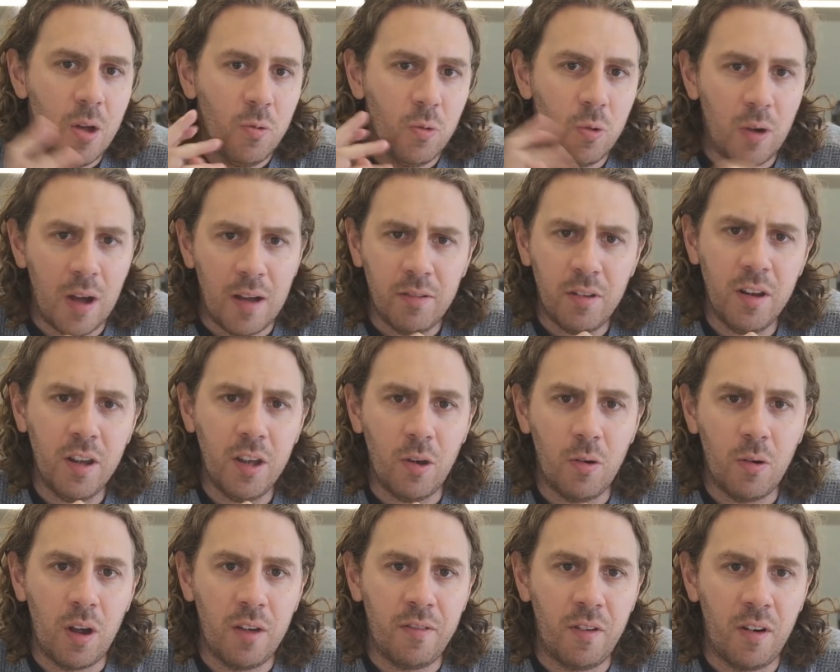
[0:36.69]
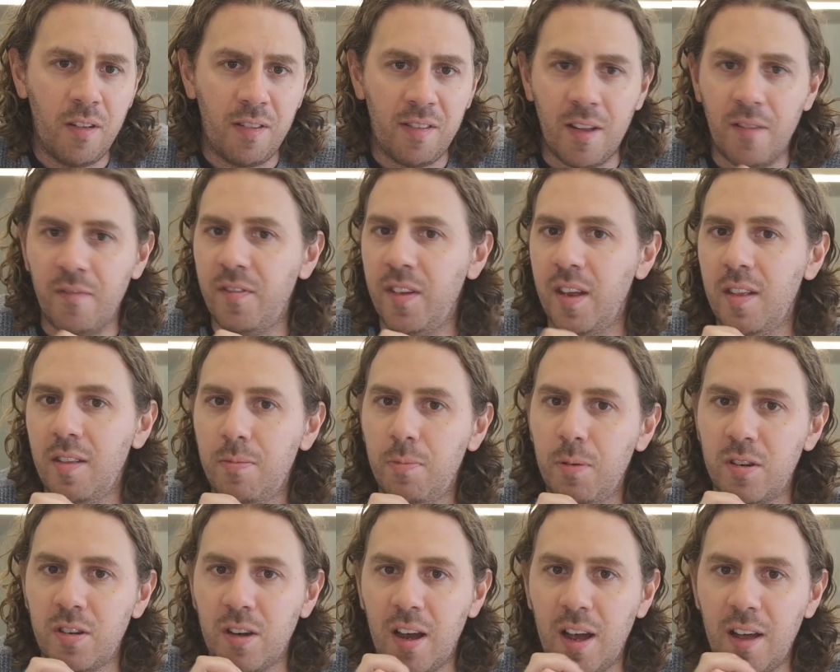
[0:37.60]
Well, I'm going to go over some things
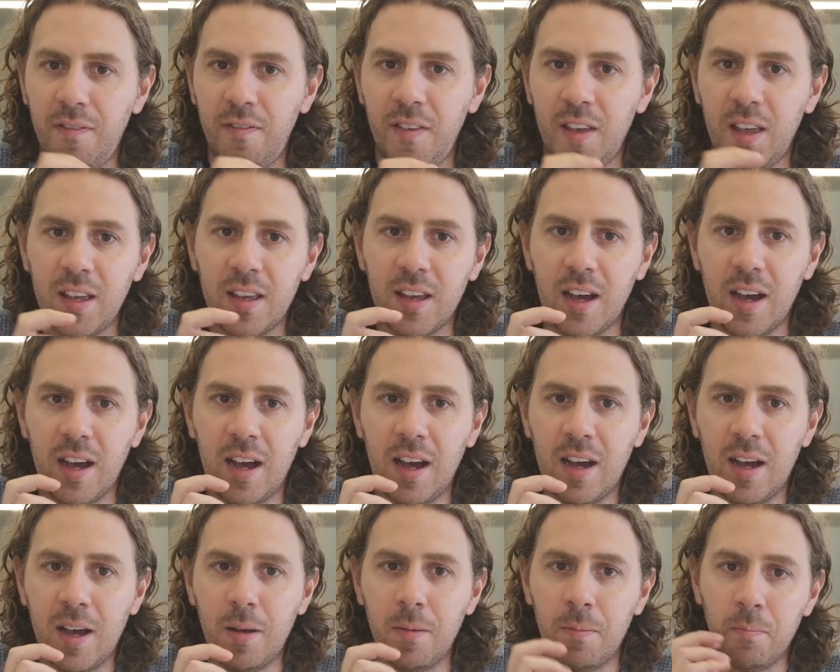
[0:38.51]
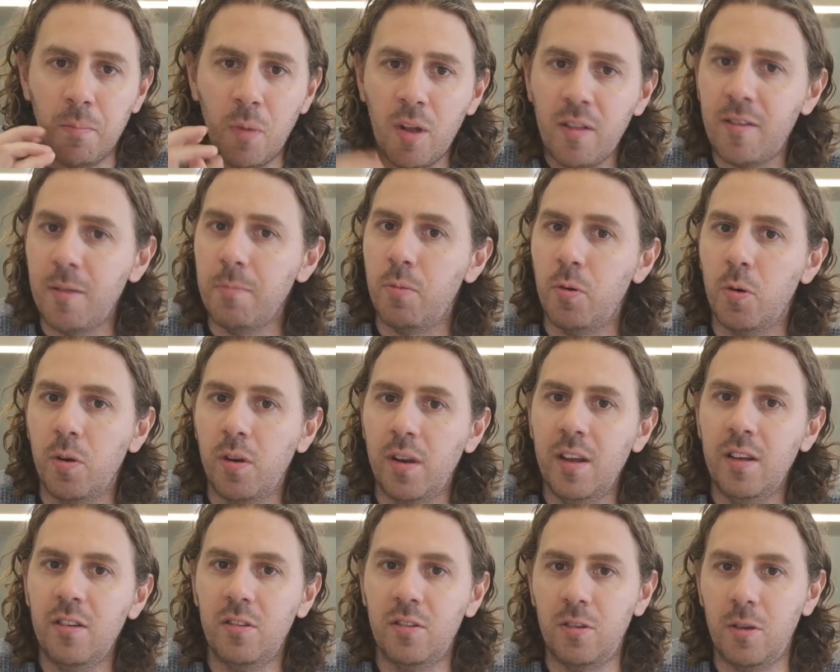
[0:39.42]
which I think are most
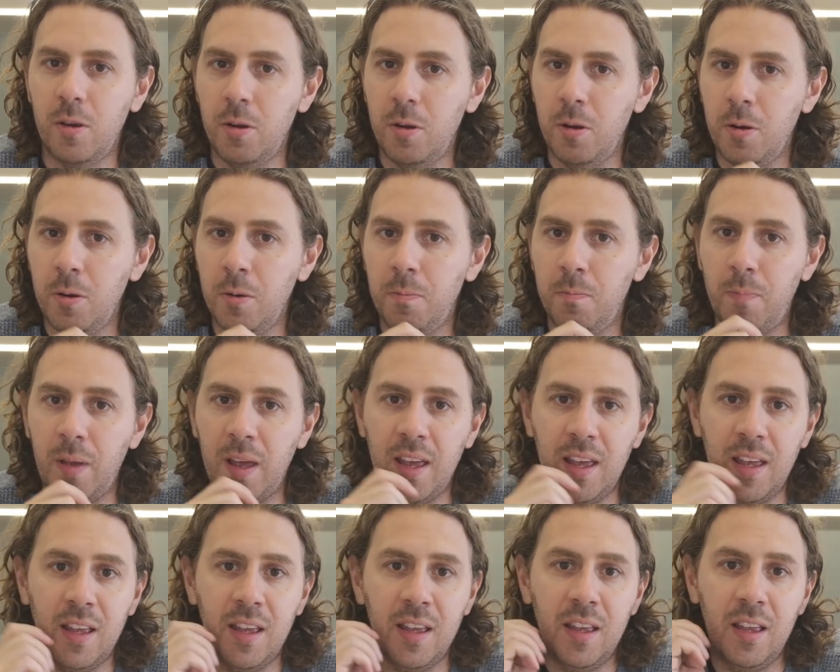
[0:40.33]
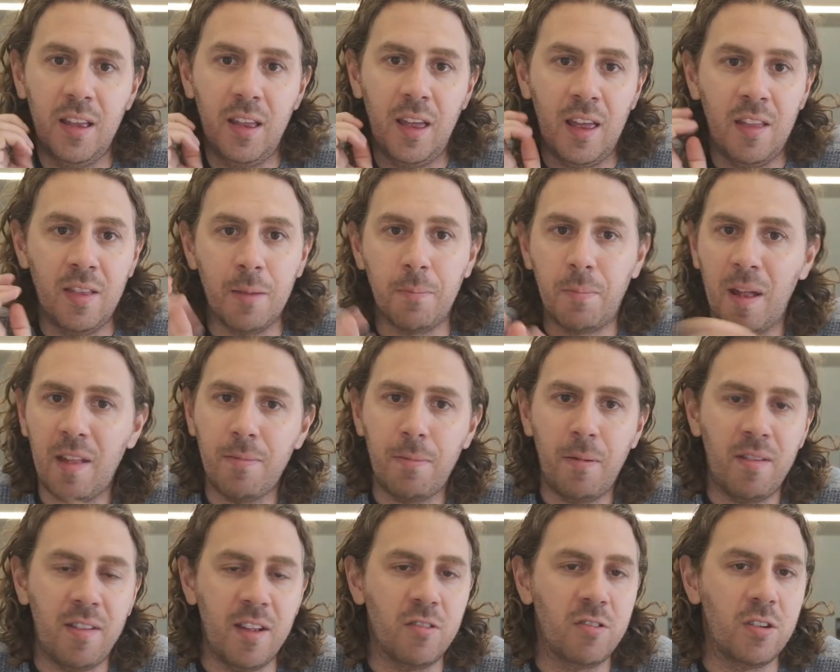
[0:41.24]
important to being in the best
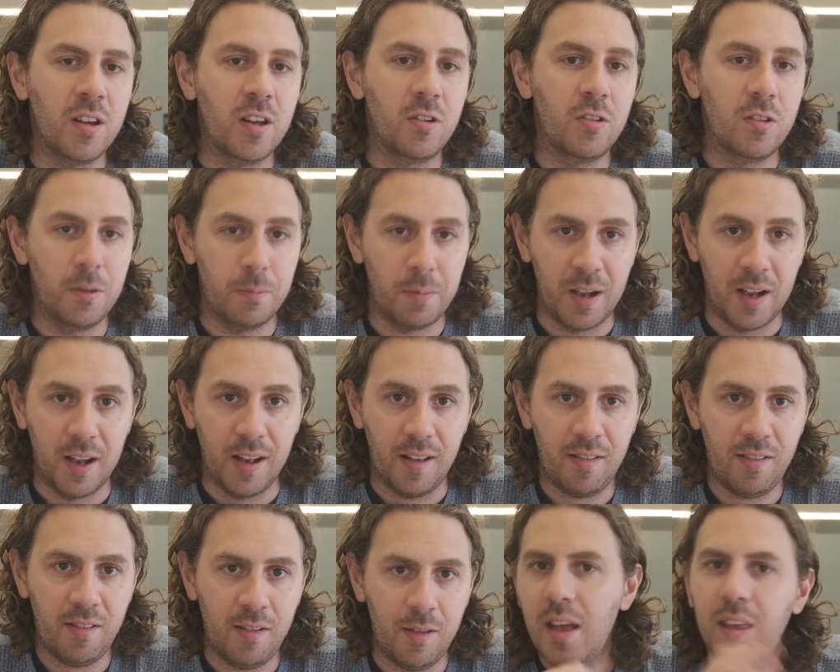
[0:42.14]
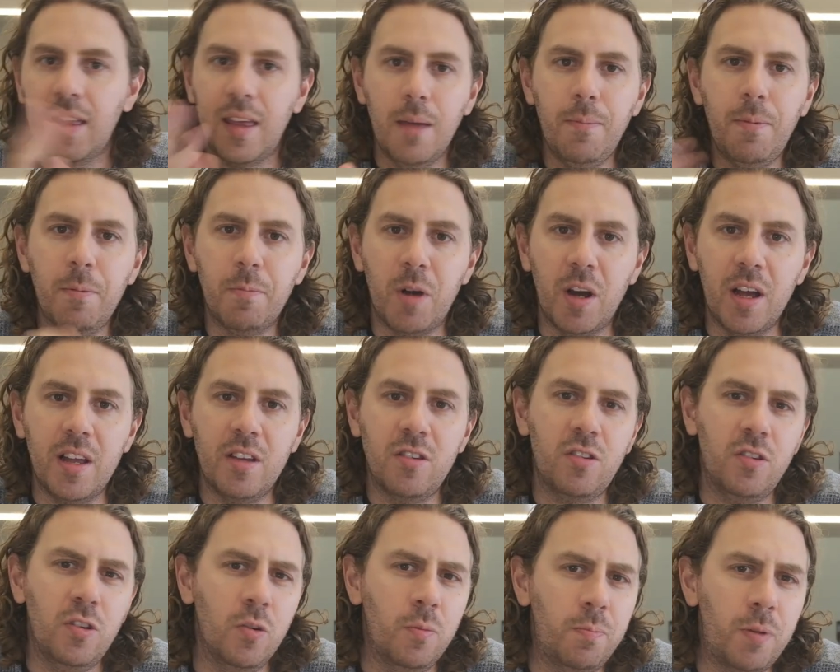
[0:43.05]
position to pass. Keep in
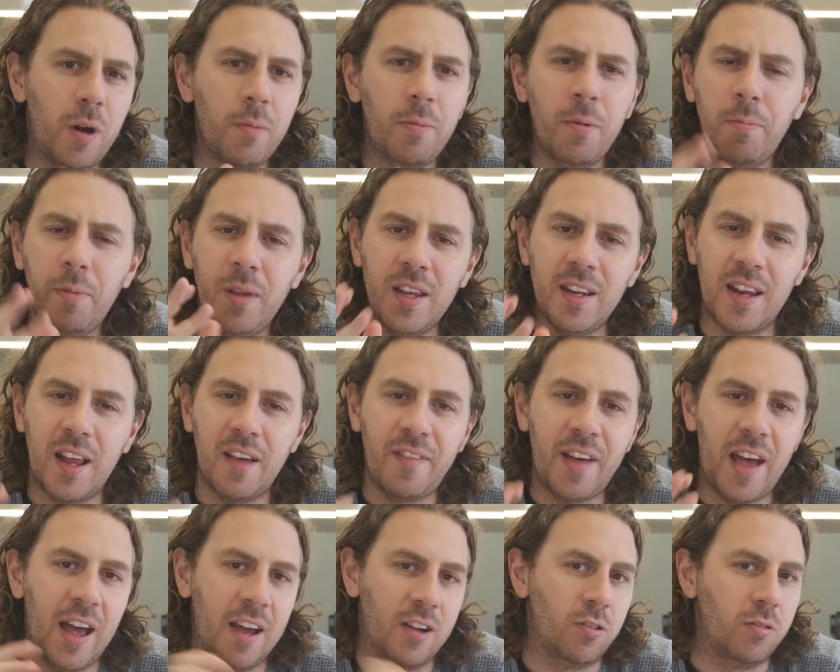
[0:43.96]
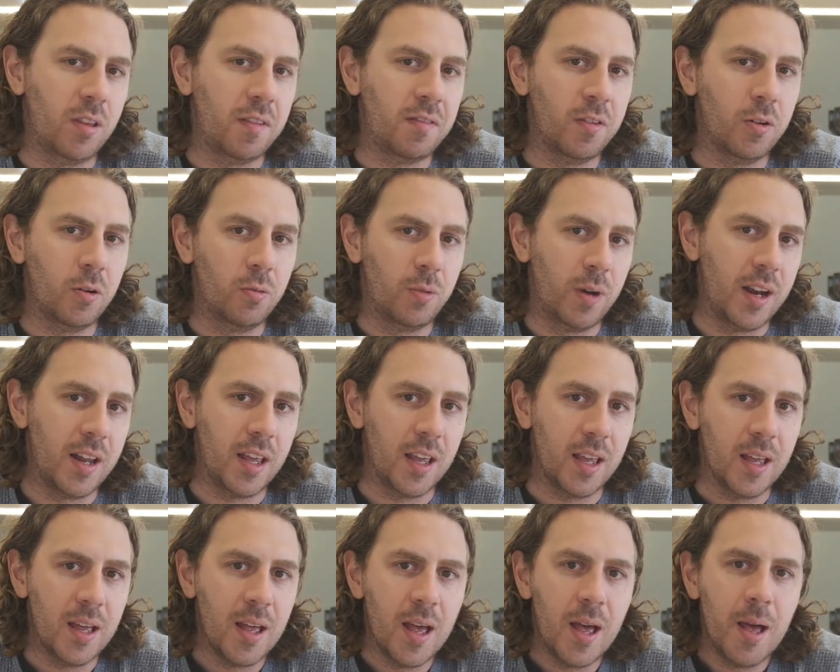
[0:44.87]
mind, you'll probably never actually feel
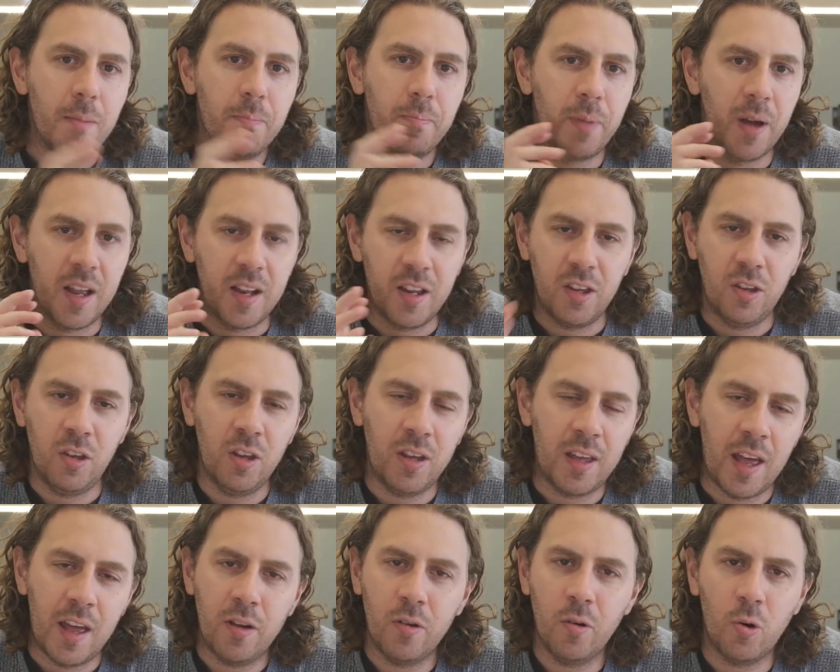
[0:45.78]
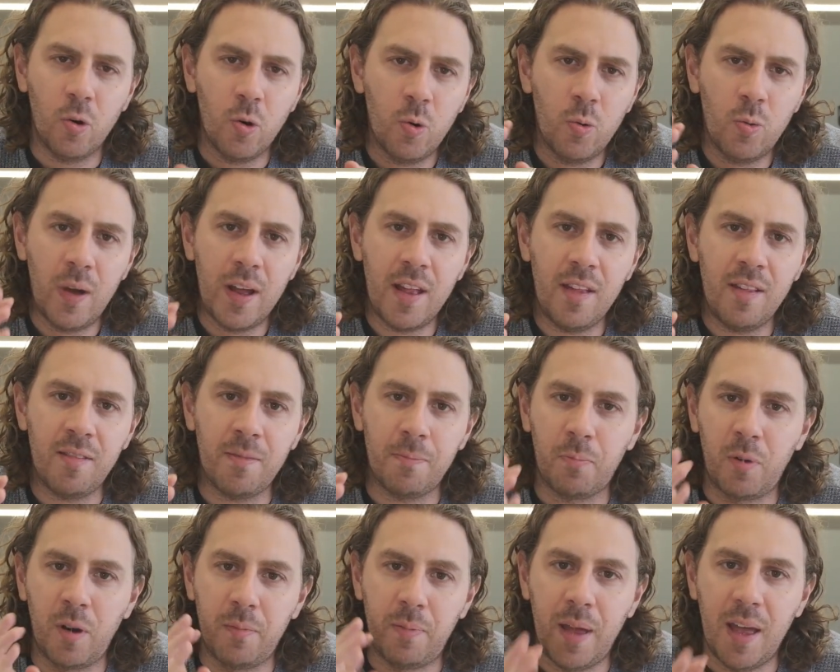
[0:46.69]
ready, but you can always
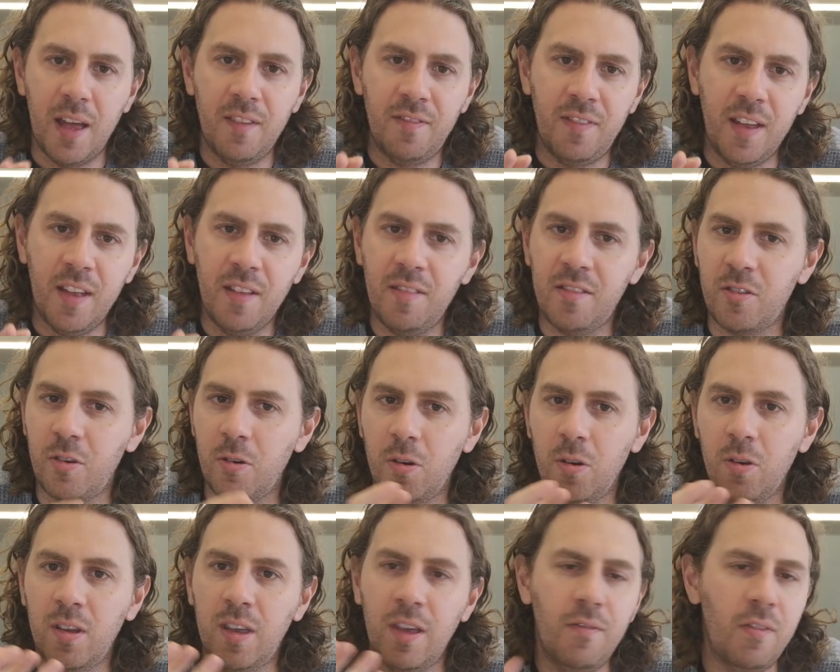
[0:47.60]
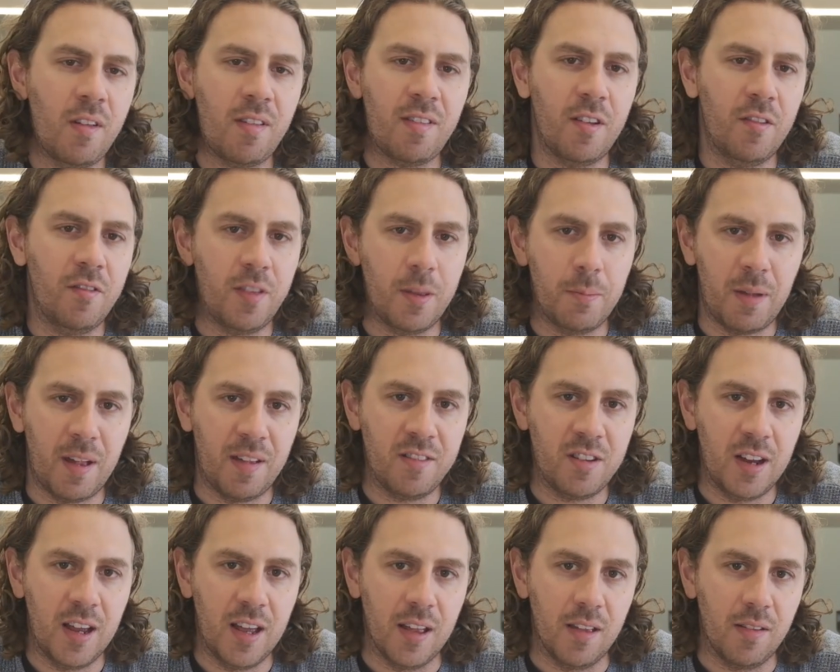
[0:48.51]
prepare things to give yourself the
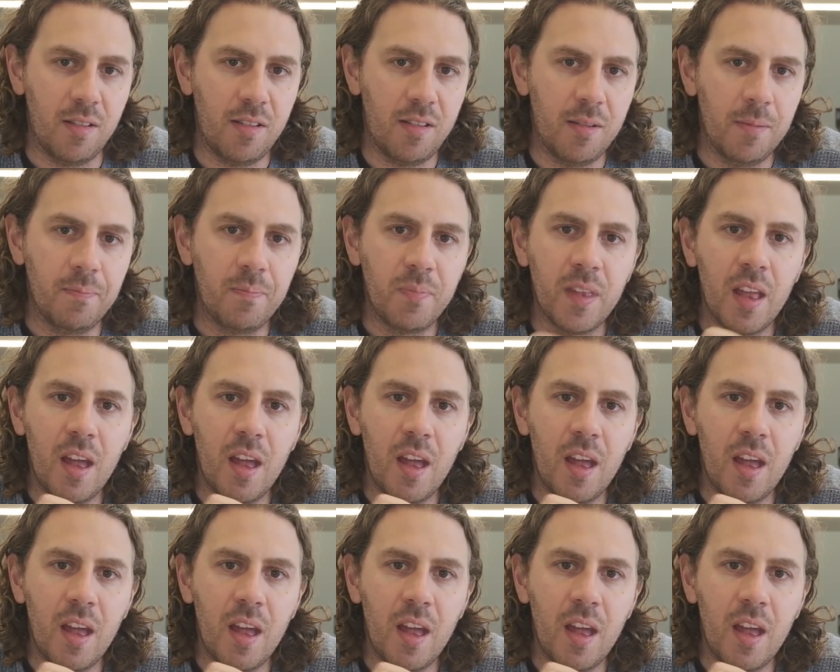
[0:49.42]
best chance.